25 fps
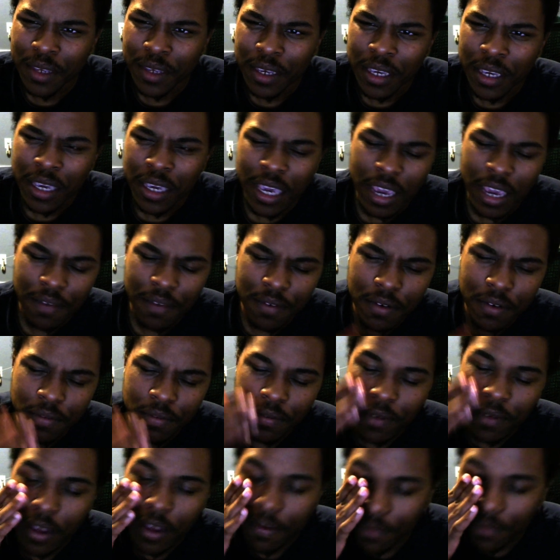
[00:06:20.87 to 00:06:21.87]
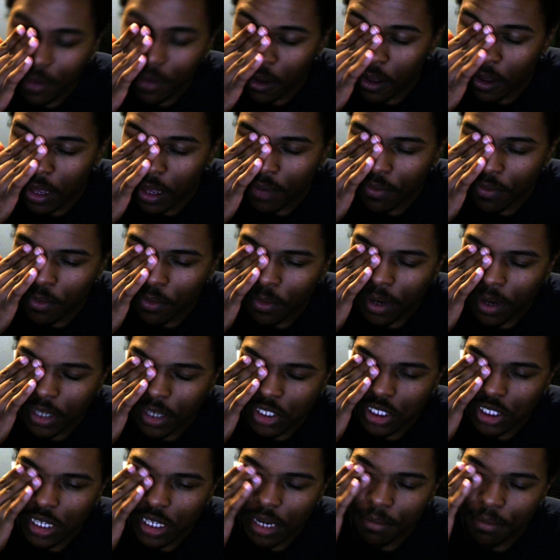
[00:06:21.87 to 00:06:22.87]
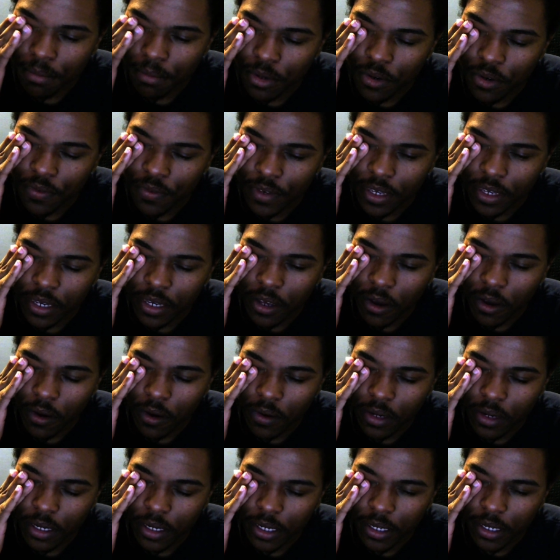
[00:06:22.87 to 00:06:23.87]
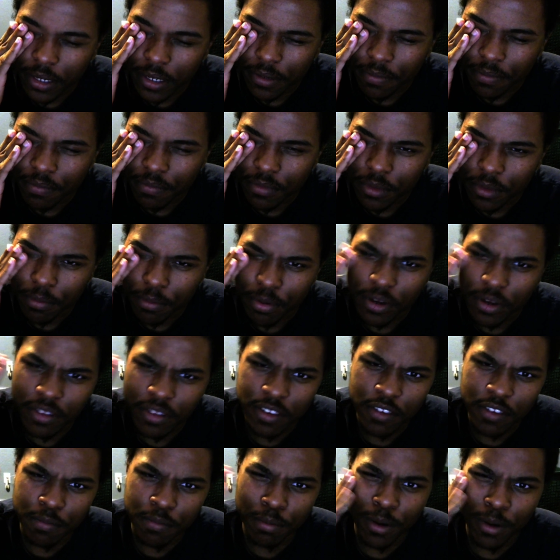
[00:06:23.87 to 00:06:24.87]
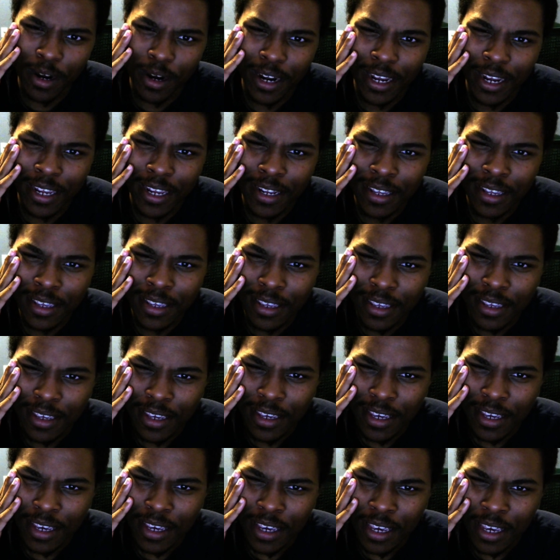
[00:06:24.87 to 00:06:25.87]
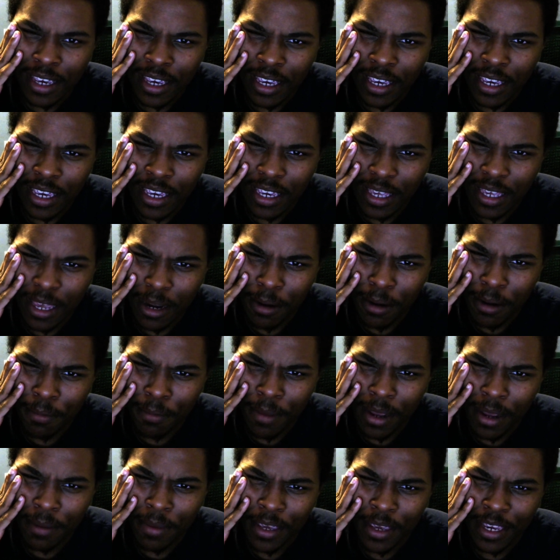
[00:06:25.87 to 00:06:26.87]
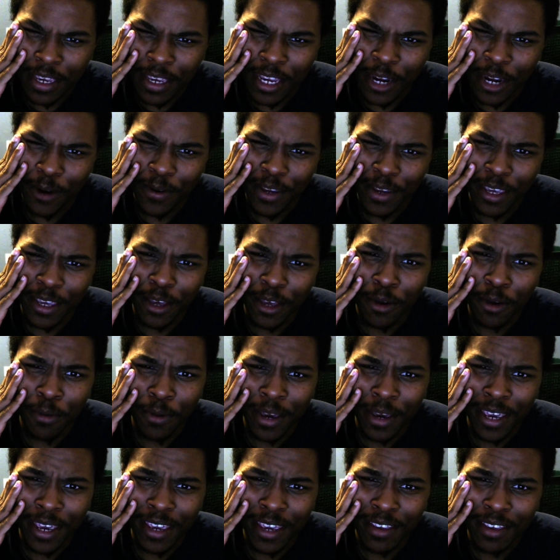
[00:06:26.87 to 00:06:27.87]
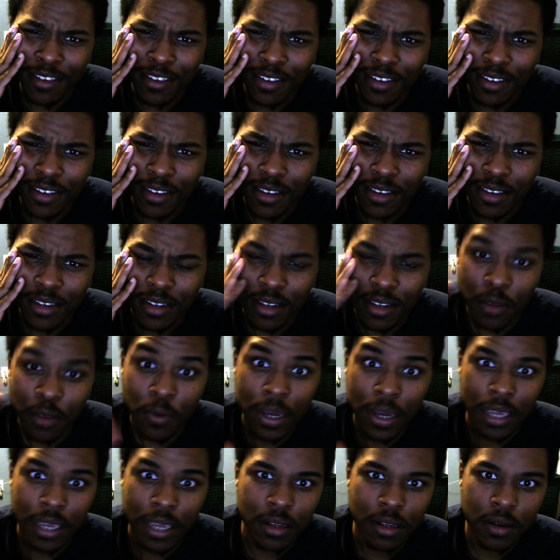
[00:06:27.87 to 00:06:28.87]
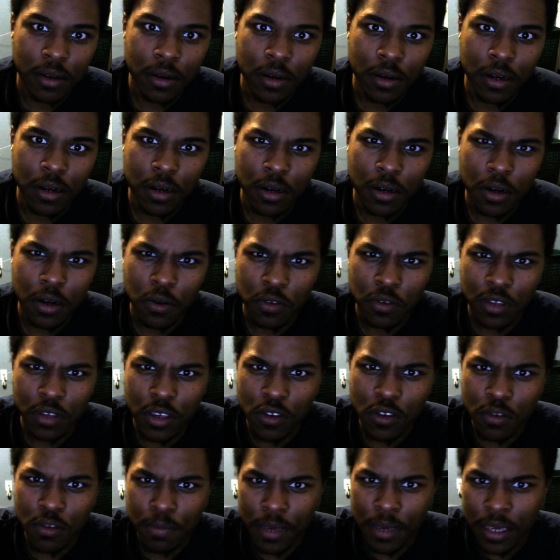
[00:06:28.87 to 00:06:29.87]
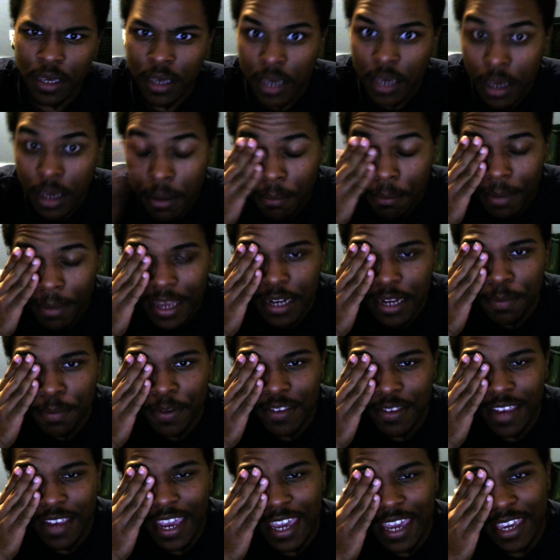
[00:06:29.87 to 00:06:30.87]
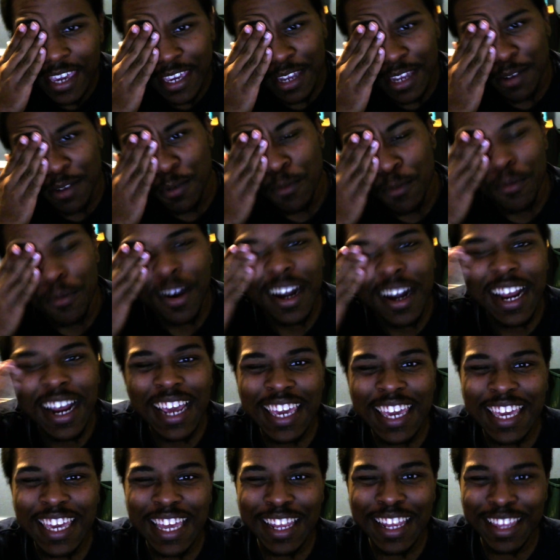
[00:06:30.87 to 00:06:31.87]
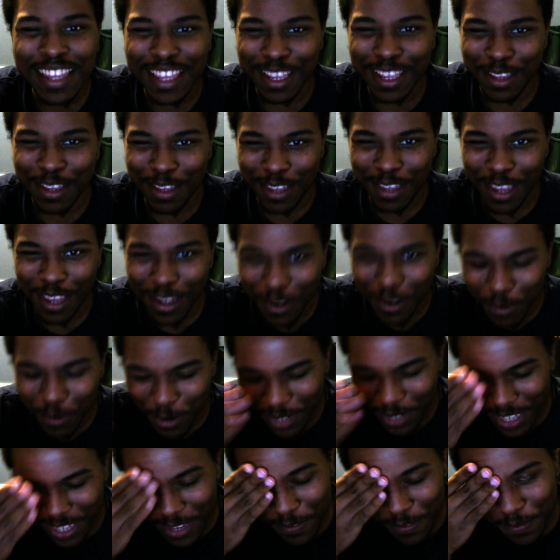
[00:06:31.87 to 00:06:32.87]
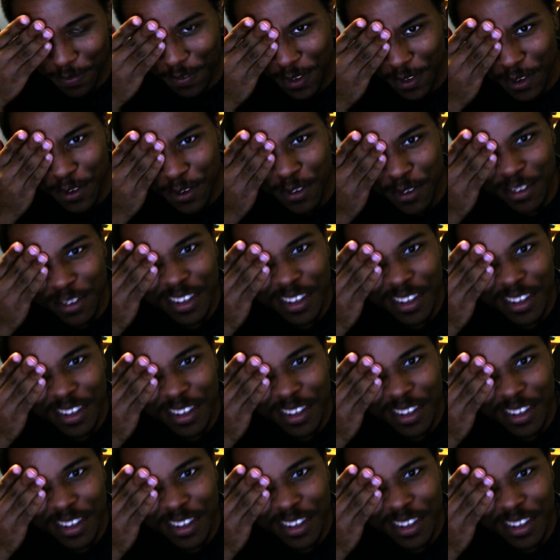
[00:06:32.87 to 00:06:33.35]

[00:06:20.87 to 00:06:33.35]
have y'all ever watched that movie called The Princess Bride? He kind of reminded me of Carrie Elways. No, wait, no, excuse me, Mandy Patinkin. Why did I get the two confused?